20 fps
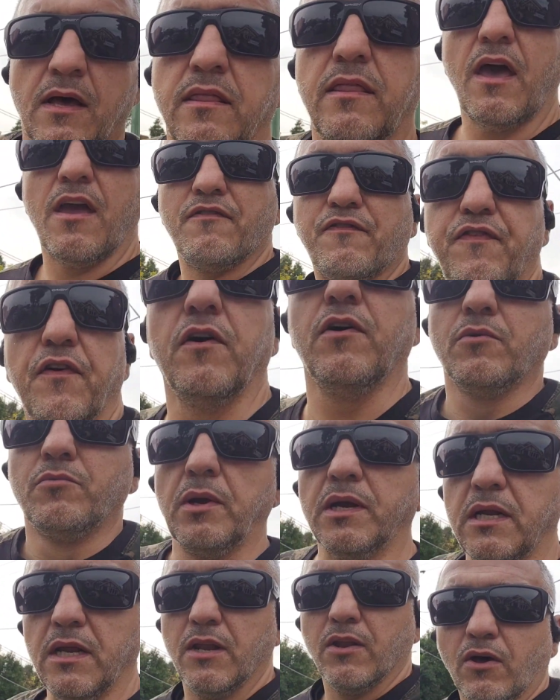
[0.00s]
they feel
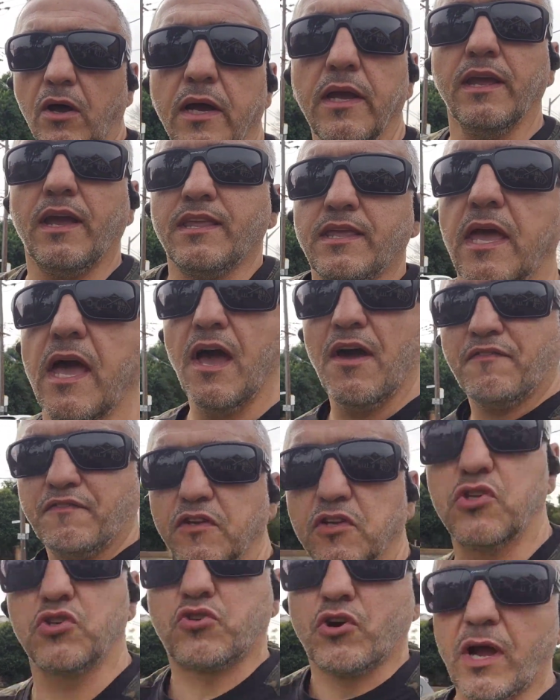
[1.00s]
really light and you have
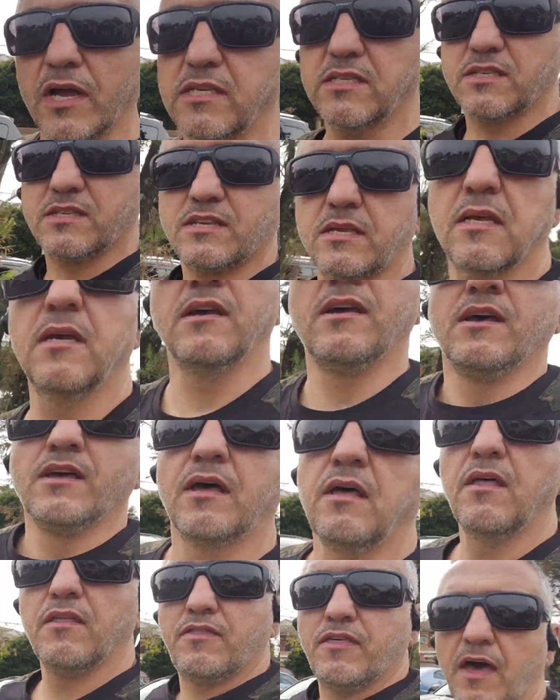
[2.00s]
to trust
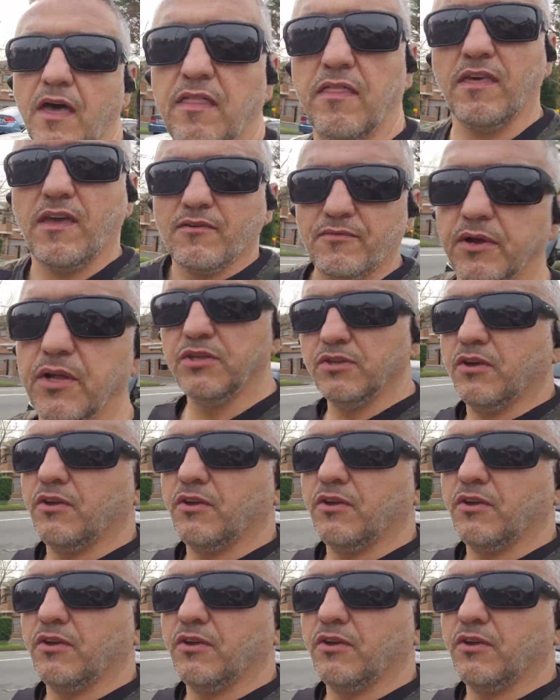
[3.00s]
that they're in